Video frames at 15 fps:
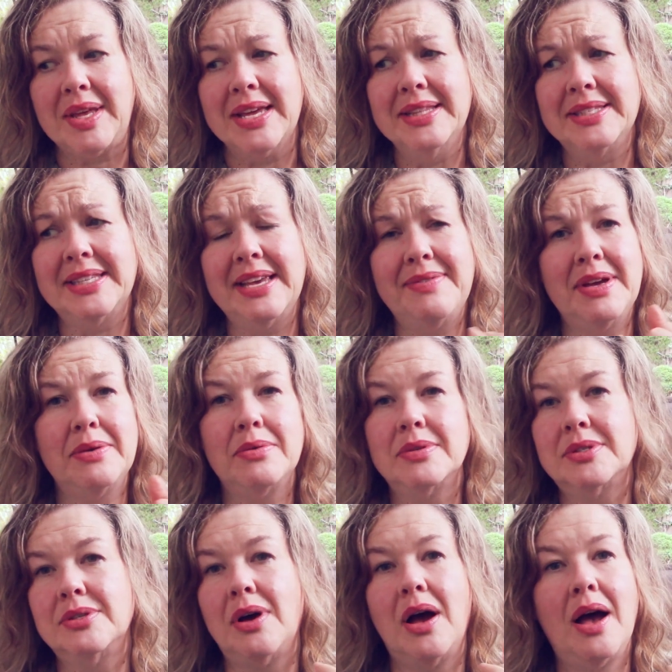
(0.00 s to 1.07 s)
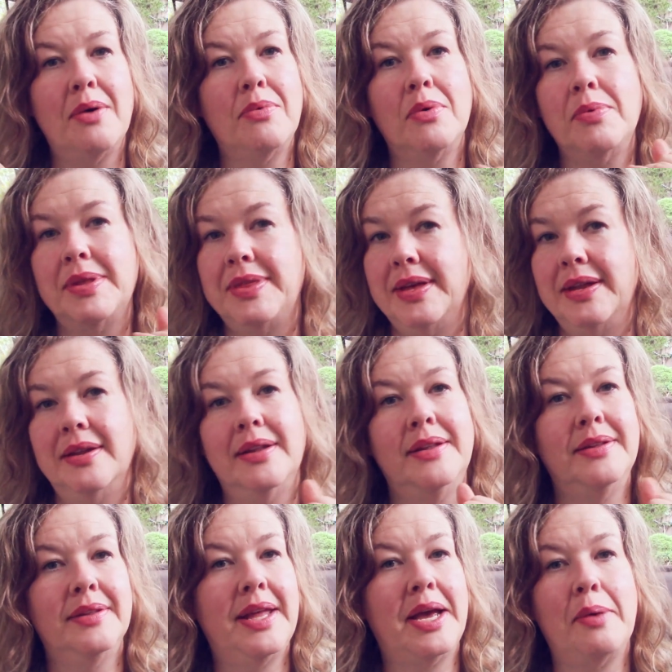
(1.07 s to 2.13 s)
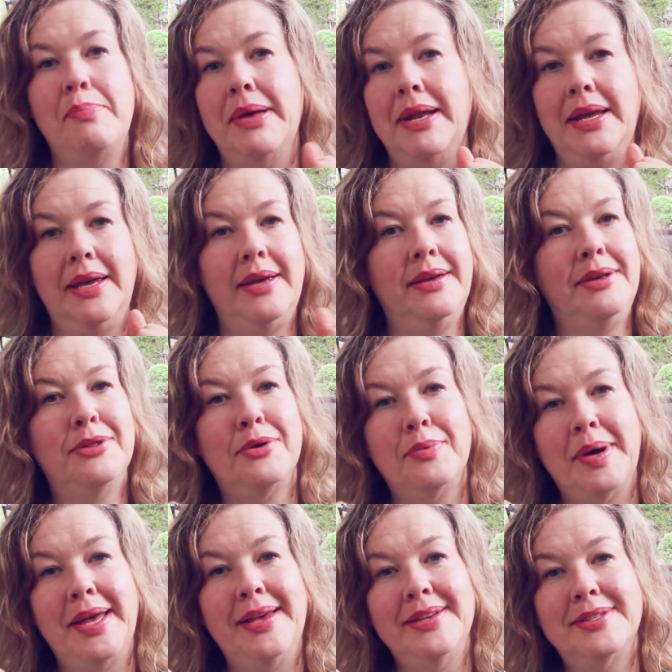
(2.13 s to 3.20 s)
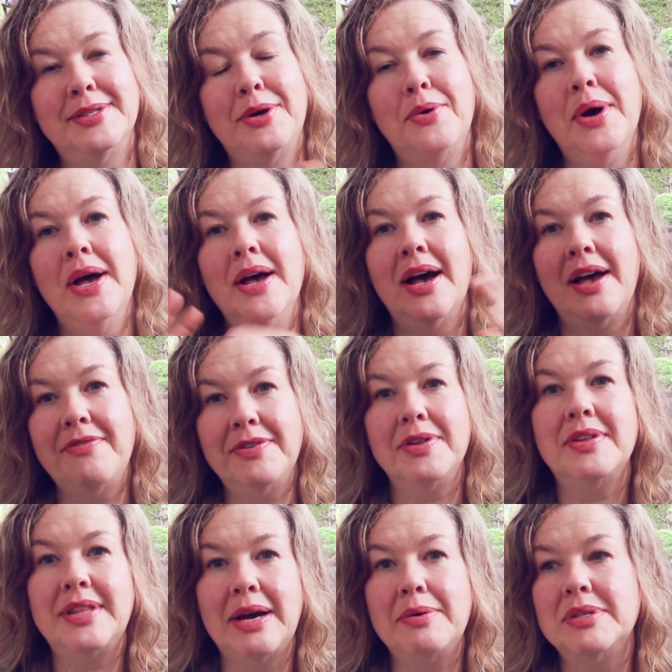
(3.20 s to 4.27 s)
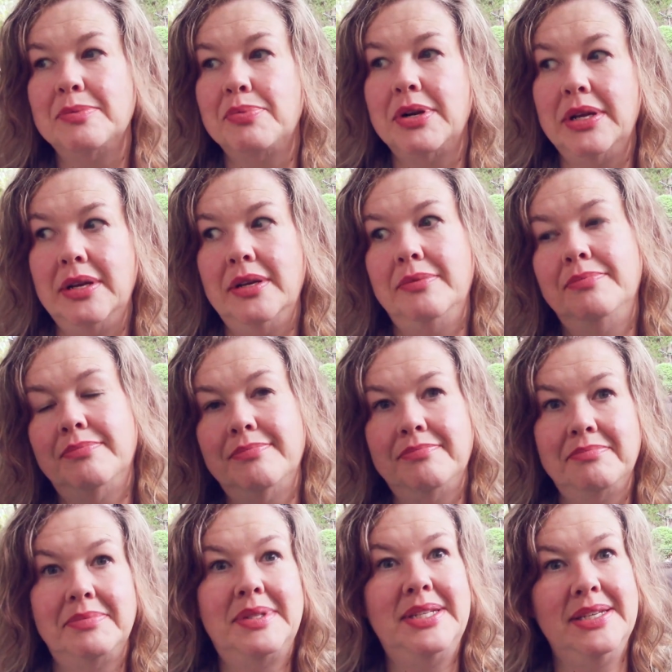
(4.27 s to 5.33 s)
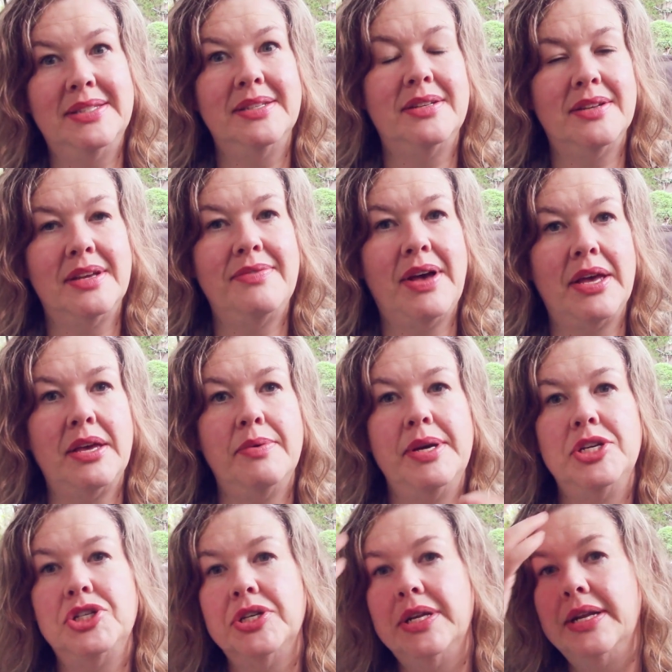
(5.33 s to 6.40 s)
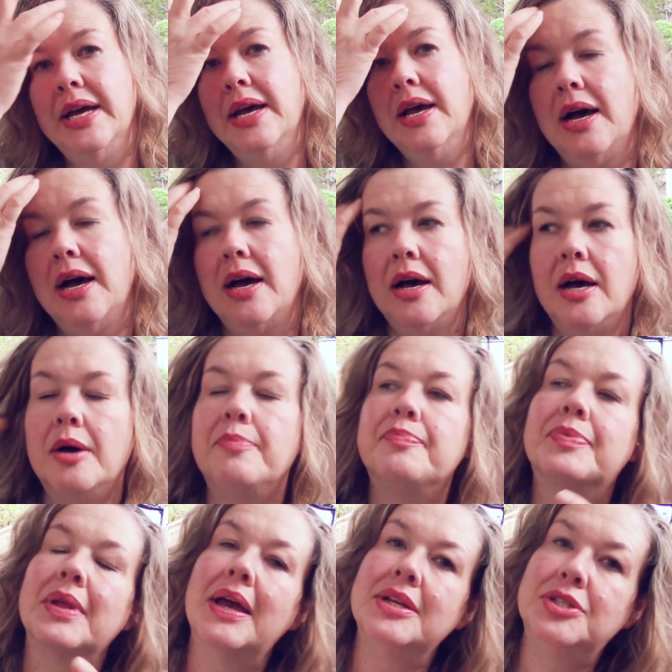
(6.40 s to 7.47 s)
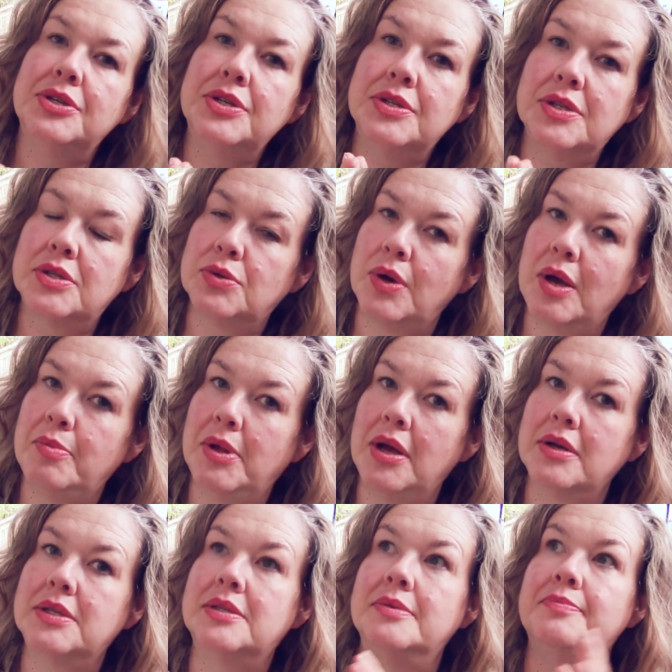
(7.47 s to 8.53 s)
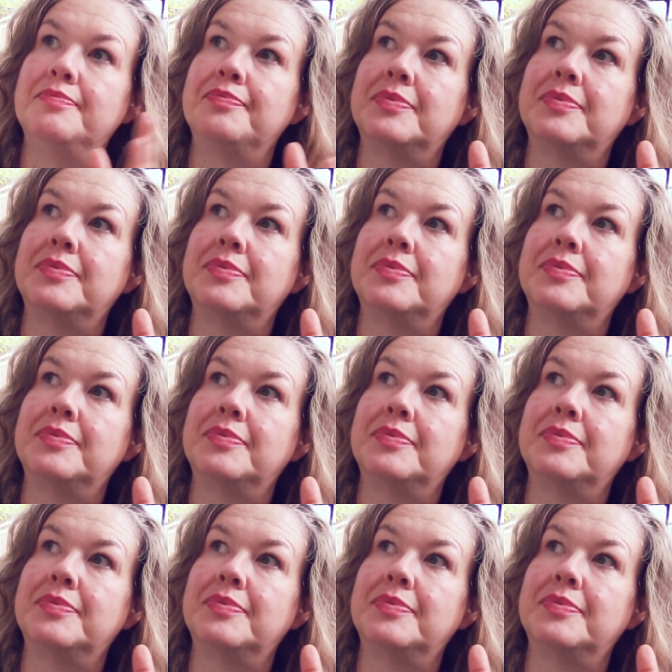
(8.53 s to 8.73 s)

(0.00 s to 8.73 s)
saving. So we're within like a penny either way. So I feel that that was a pretty decent evaluation. I do use the soil blocks.